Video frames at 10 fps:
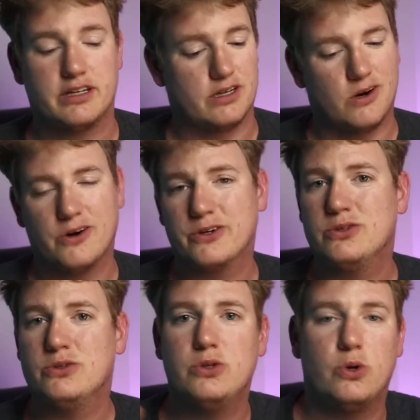an
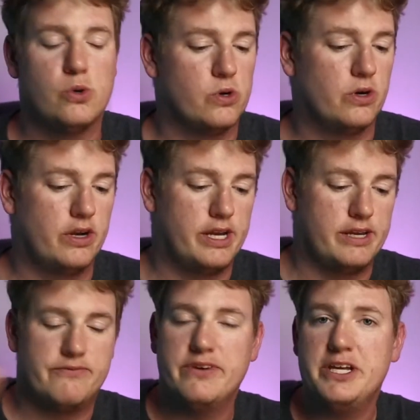article or a
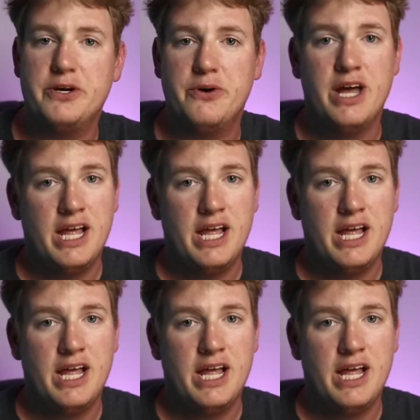video,